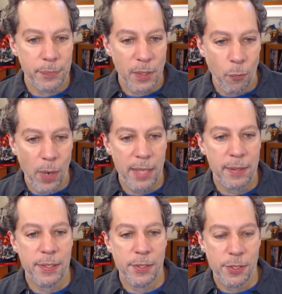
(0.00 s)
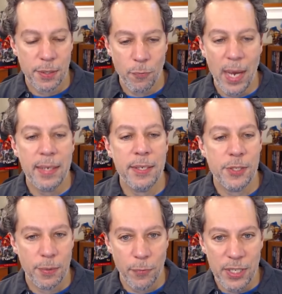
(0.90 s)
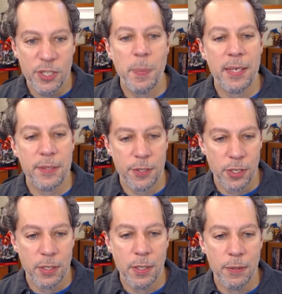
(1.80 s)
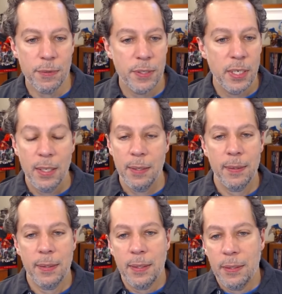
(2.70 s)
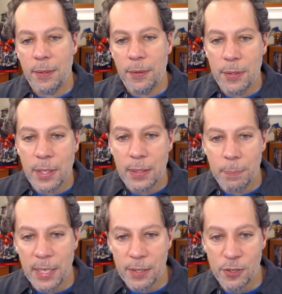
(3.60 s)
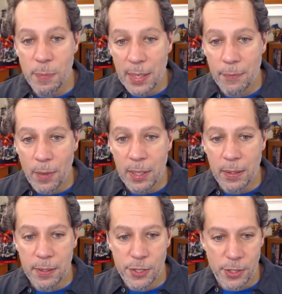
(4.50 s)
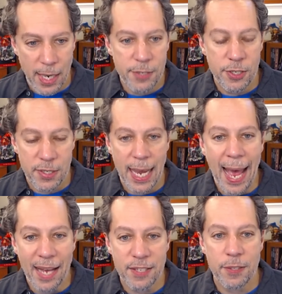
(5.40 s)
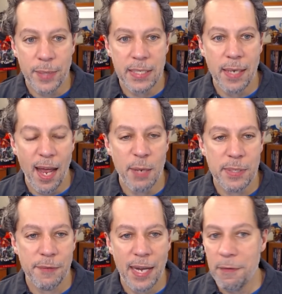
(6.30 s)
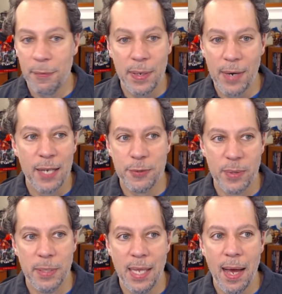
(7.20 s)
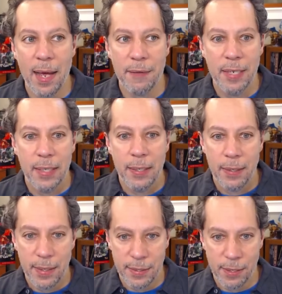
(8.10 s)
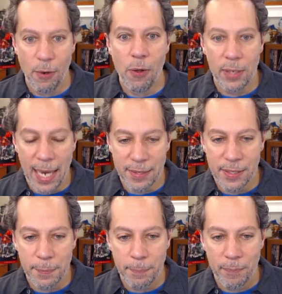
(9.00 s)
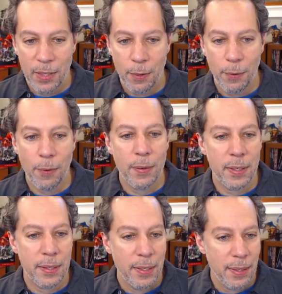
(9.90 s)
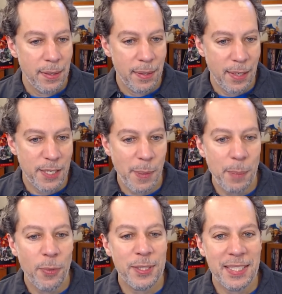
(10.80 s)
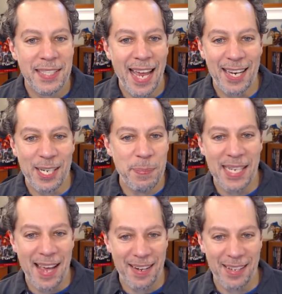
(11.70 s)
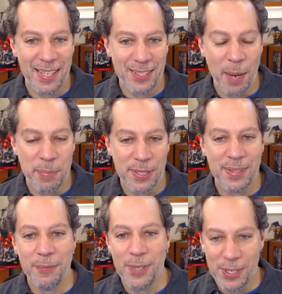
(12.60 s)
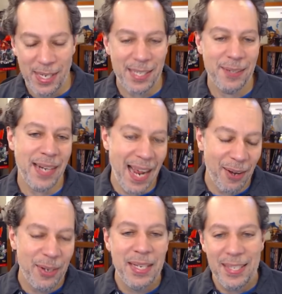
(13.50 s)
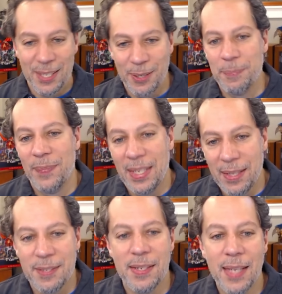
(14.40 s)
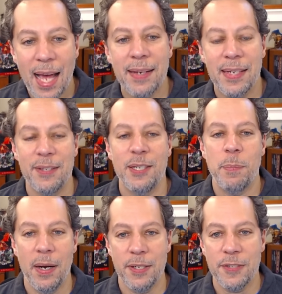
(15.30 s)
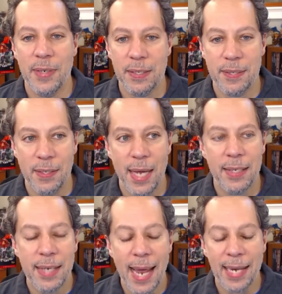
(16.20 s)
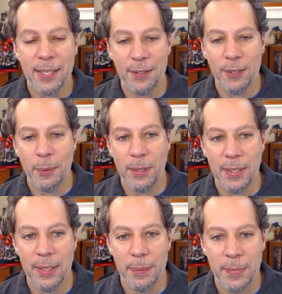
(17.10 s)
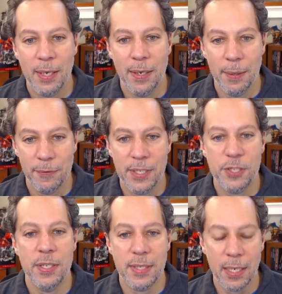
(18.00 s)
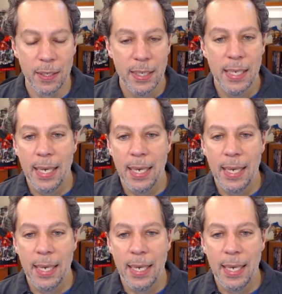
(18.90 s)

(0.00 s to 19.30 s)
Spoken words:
Whether it should, when it should, which spells it should use. You could, because you might wonder, should I just cast 3 times? If I have 3 rounds where I'm alive, is it all casting? Or is my multi-attack going to beat out on these options? And what should I do and how? So there's a lot here to parse, right? There's a lot of tactical richness here.